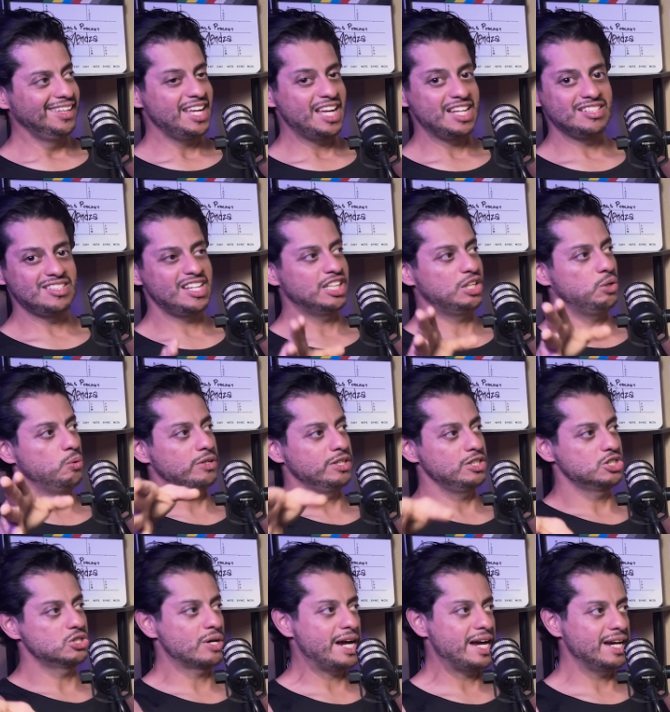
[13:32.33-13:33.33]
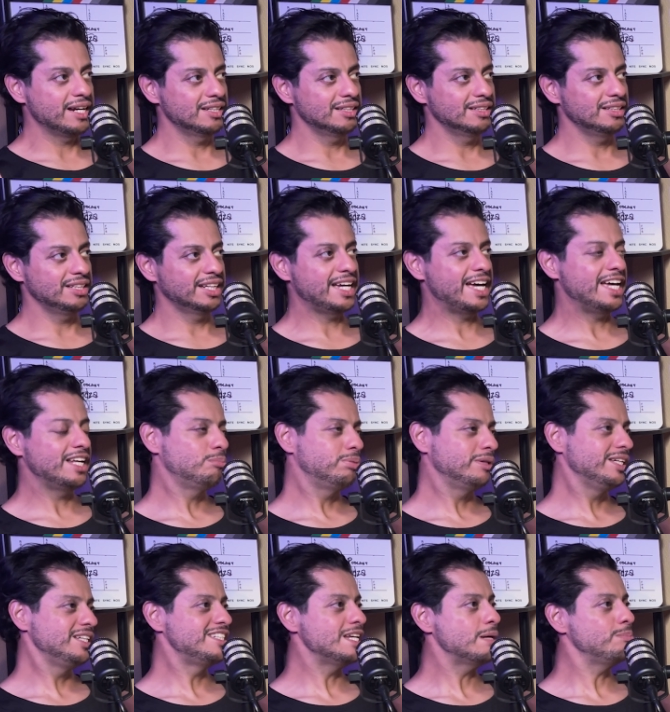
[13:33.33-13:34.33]
and take you on a track. Like I had to
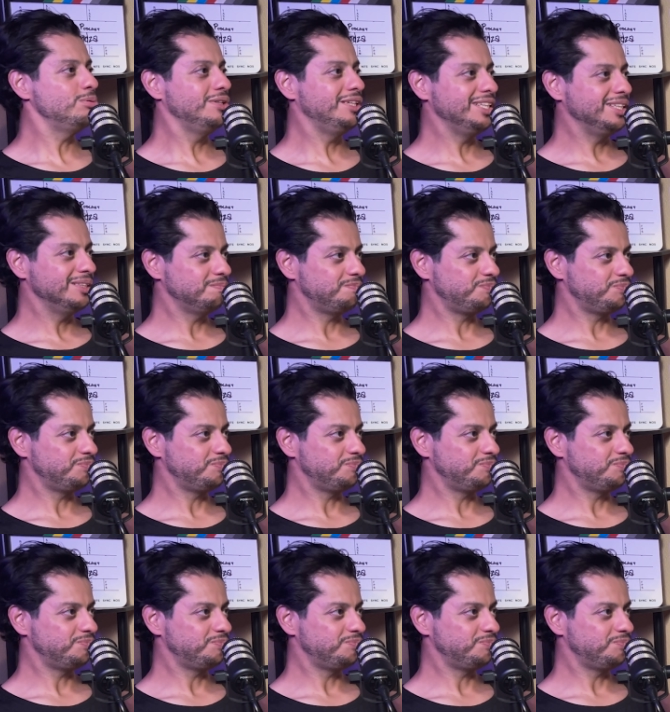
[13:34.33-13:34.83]
play a deputy.